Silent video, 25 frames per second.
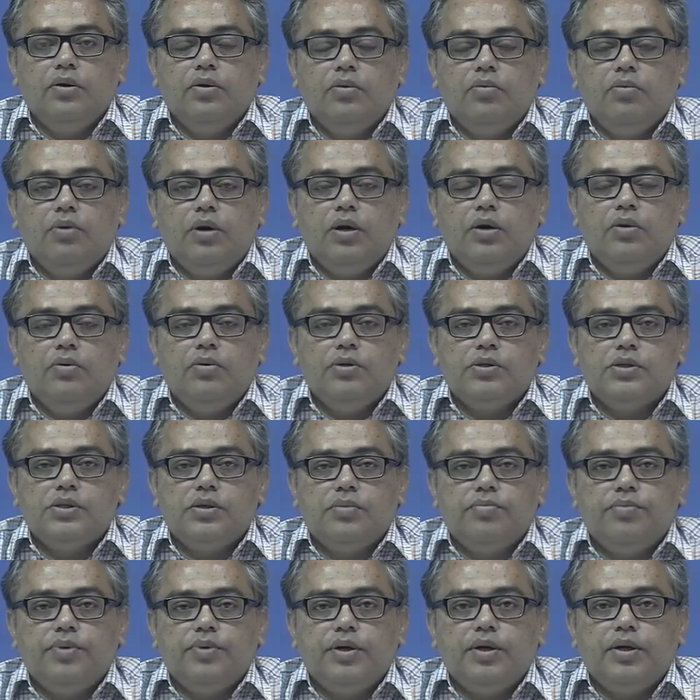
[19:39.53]
while you are
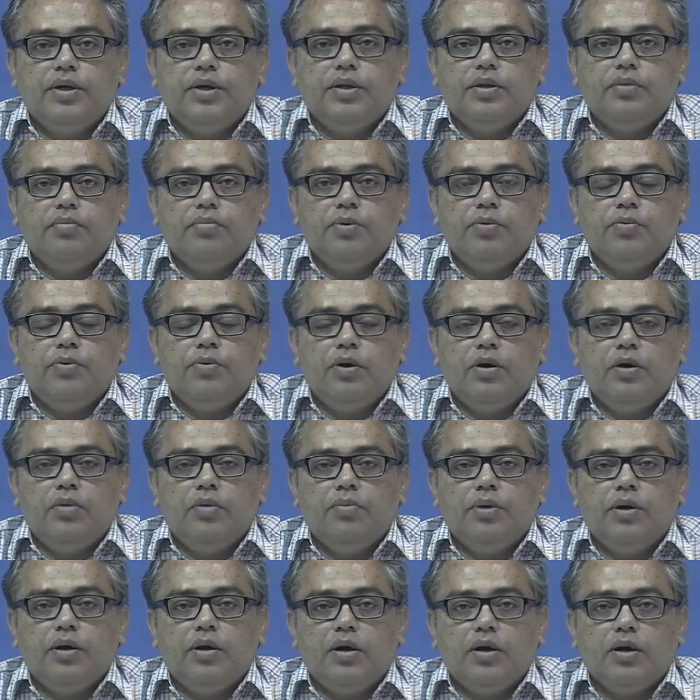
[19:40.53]
submitting the memorandum
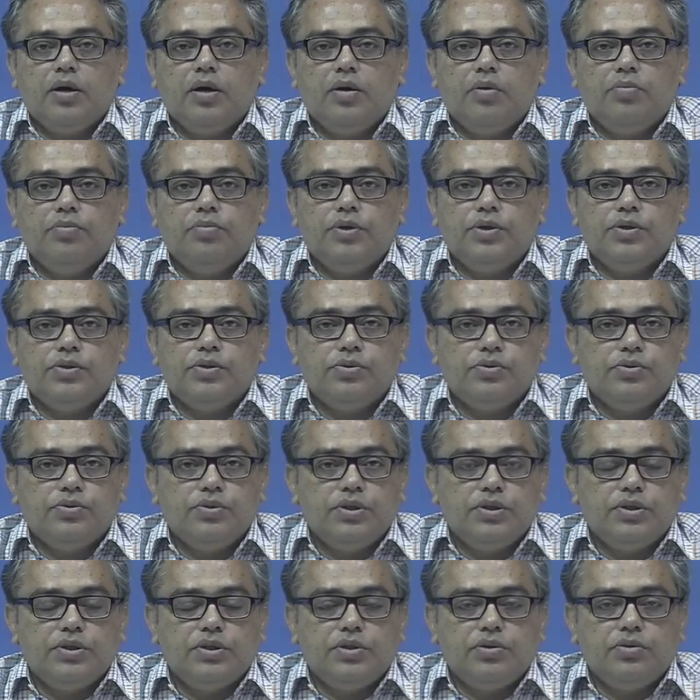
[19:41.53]
and article of the
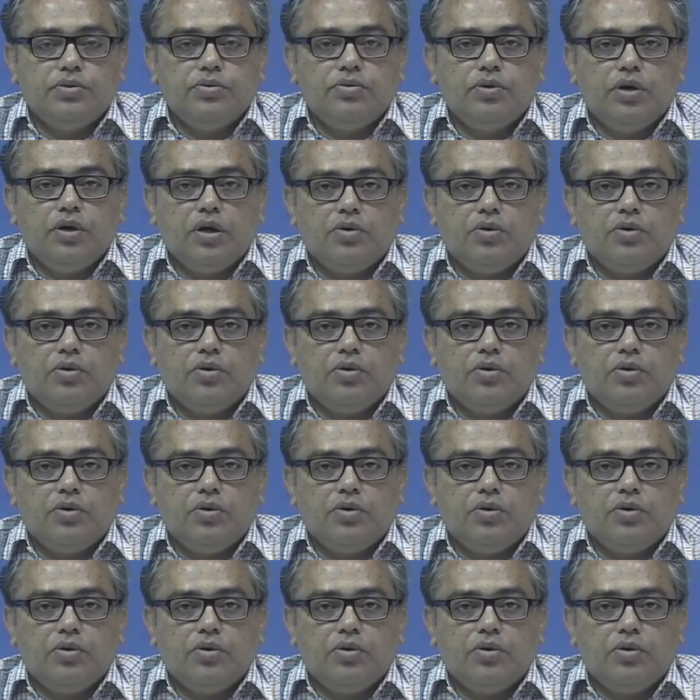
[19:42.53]
association to the